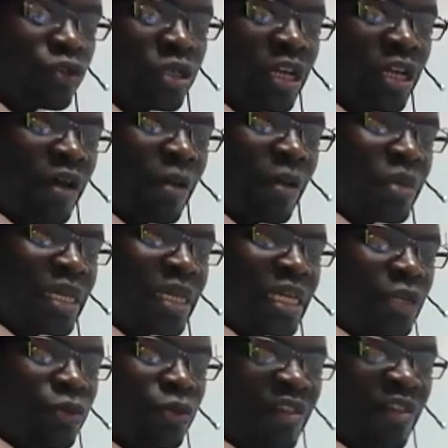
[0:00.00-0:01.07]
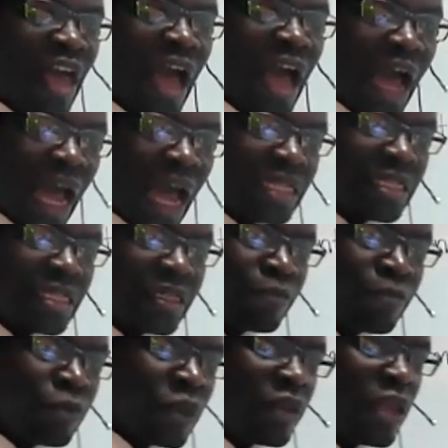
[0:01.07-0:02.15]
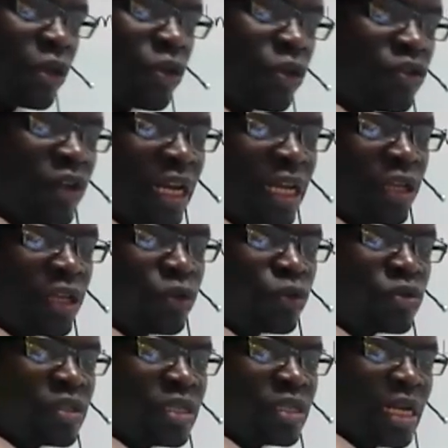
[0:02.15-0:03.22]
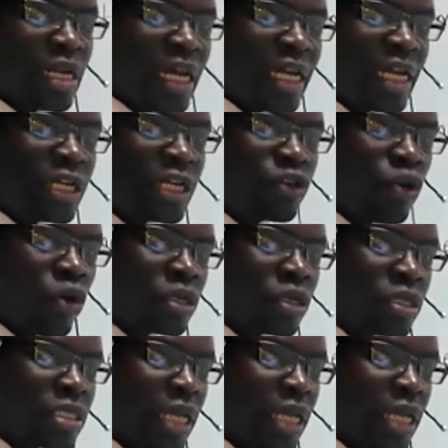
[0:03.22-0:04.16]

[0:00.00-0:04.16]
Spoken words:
never pick it with their hands. They usually use lead tongs